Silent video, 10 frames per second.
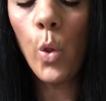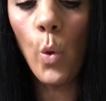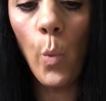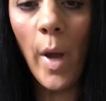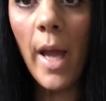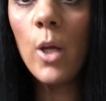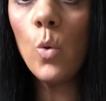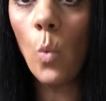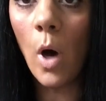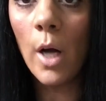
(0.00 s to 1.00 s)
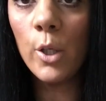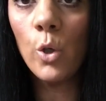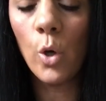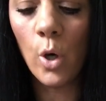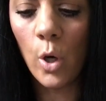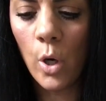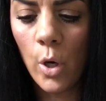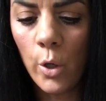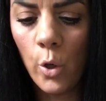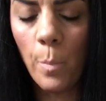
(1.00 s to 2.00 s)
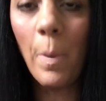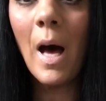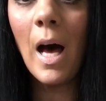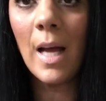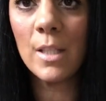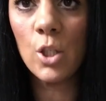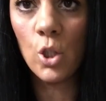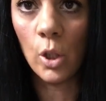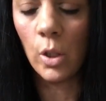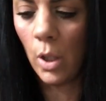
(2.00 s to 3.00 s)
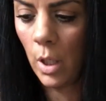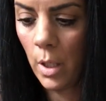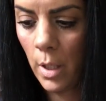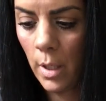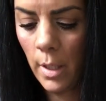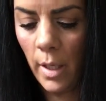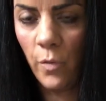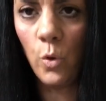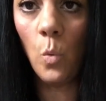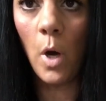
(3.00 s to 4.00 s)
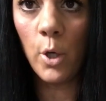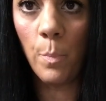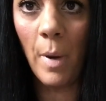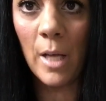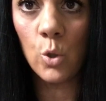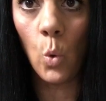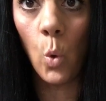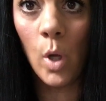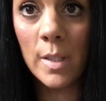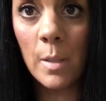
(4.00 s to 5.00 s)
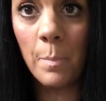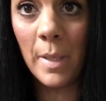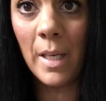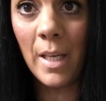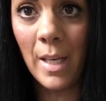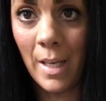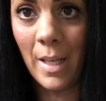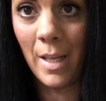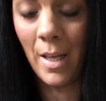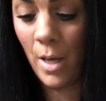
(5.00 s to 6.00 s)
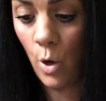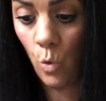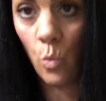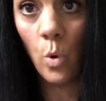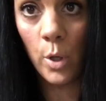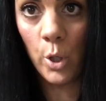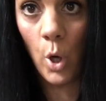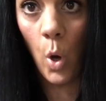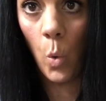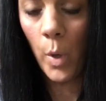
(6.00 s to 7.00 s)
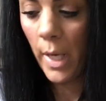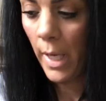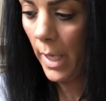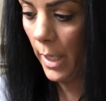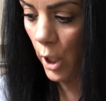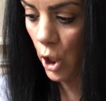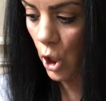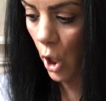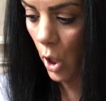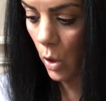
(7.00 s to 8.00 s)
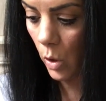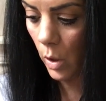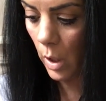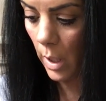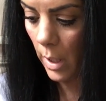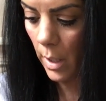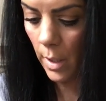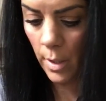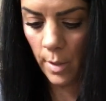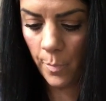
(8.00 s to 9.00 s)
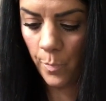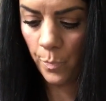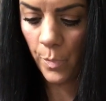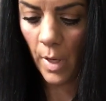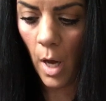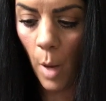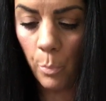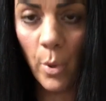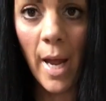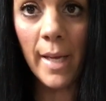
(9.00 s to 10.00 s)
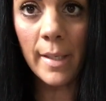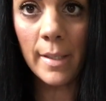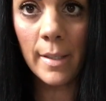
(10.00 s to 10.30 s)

the way you want your pots to look. If you want your pots all to be, you know, in a circle upright,